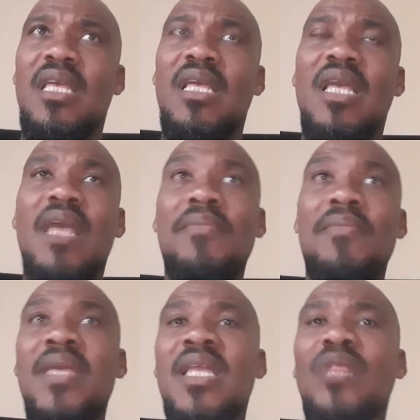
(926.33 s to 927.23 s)
And
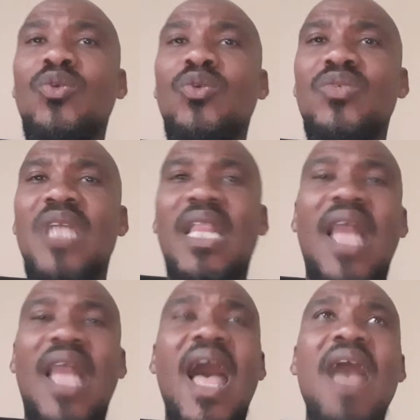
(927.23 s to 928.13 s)
men lose their
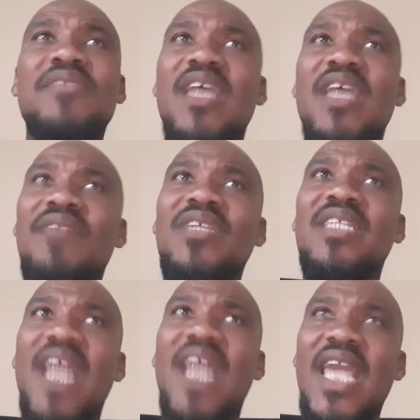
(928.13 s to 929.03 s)
lives every
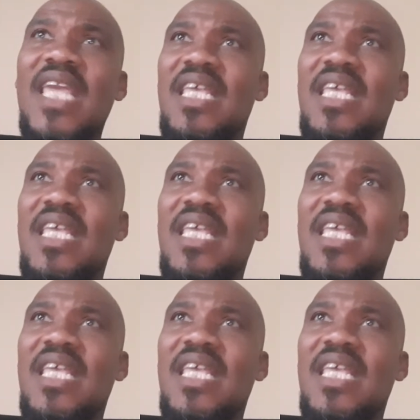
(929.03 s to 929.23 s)
day